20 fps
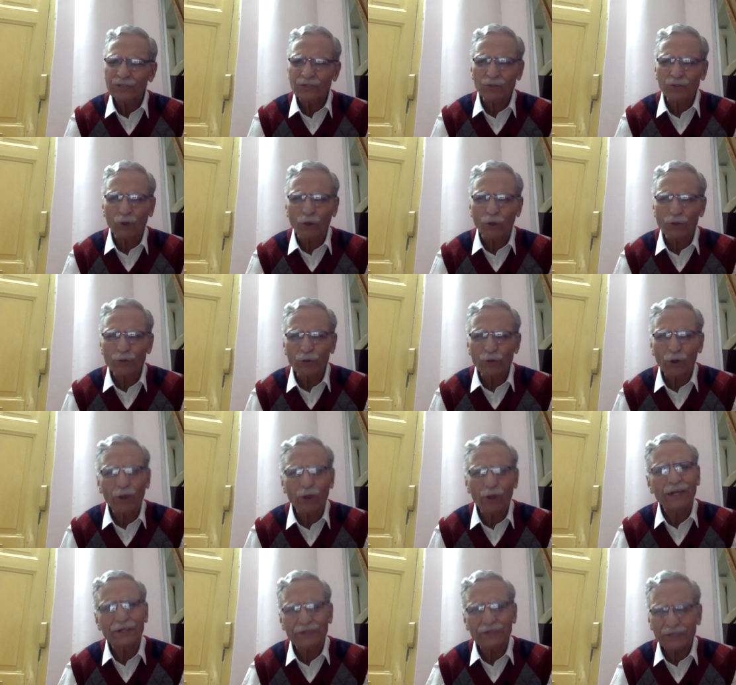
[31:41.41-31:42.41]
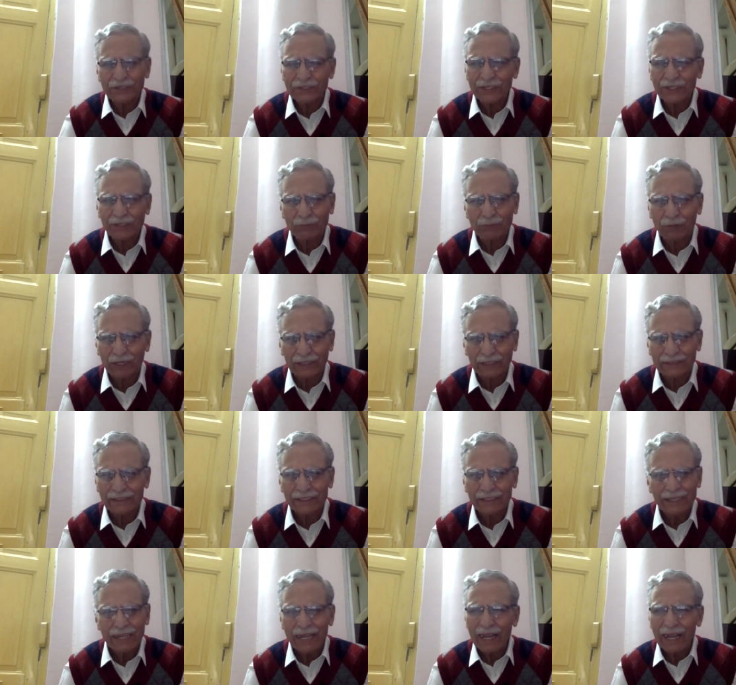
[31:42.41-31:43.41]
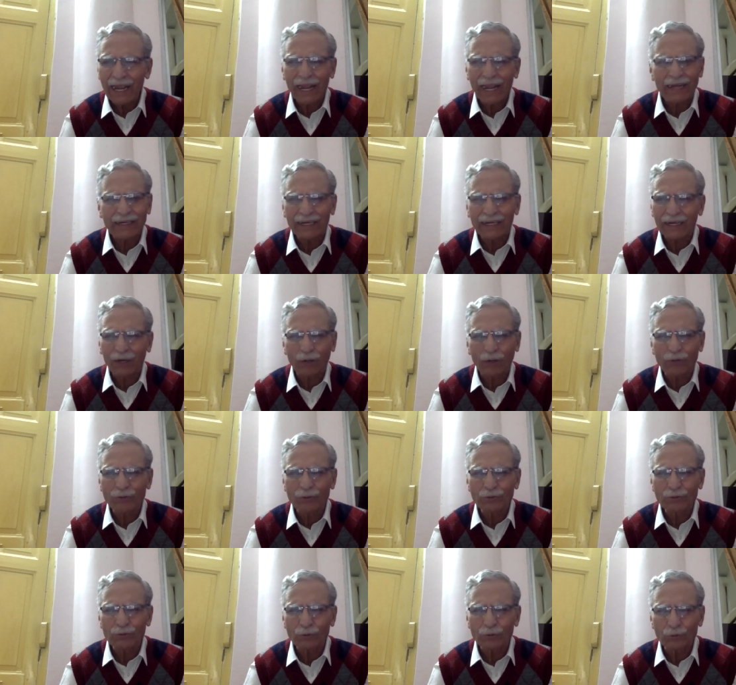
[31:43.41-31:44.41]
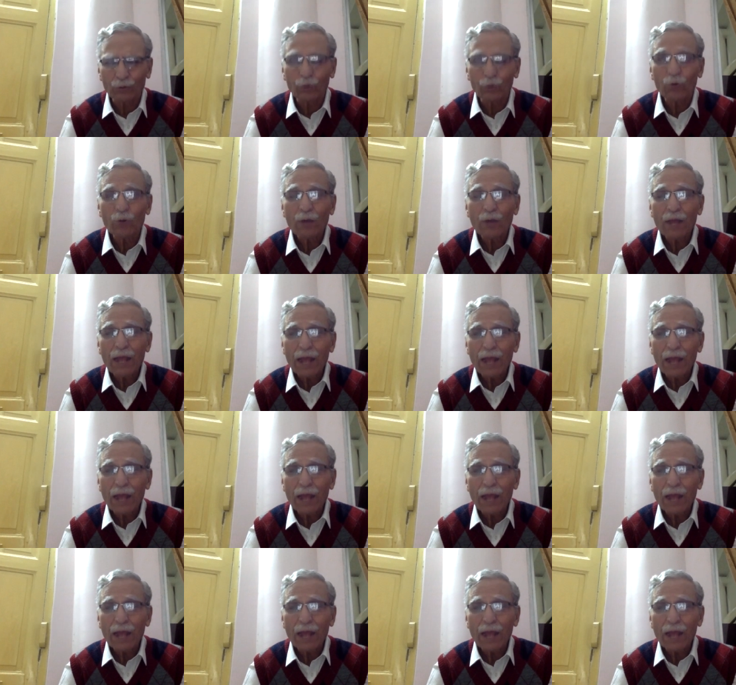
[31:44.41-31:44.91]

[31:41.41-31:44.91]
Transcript: saw your intrinsic worth and allowed you to do